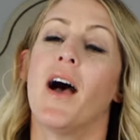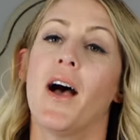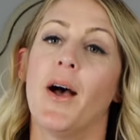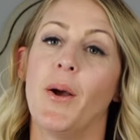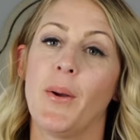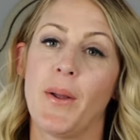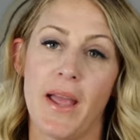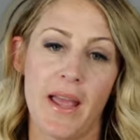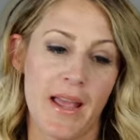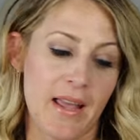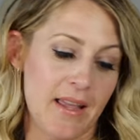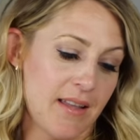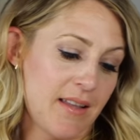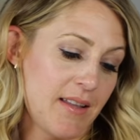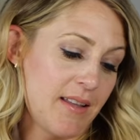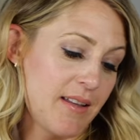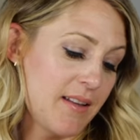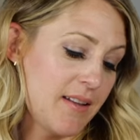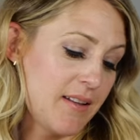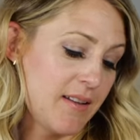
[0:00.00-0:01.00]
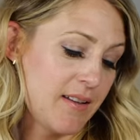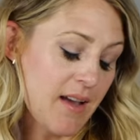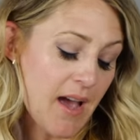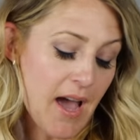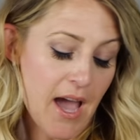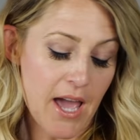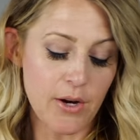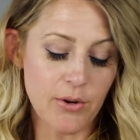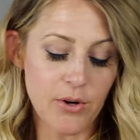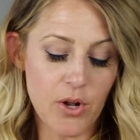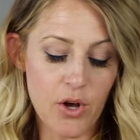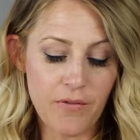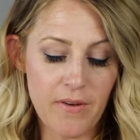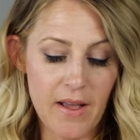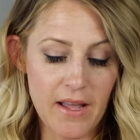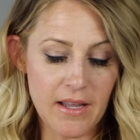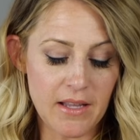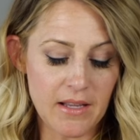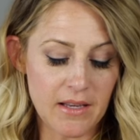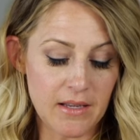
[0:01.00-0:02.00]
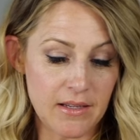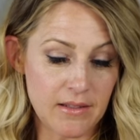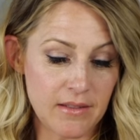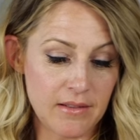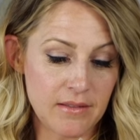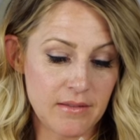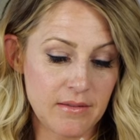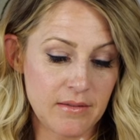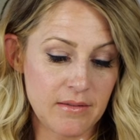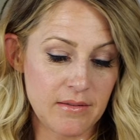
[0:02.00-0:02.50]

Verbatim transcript: Okay, I don't know if I can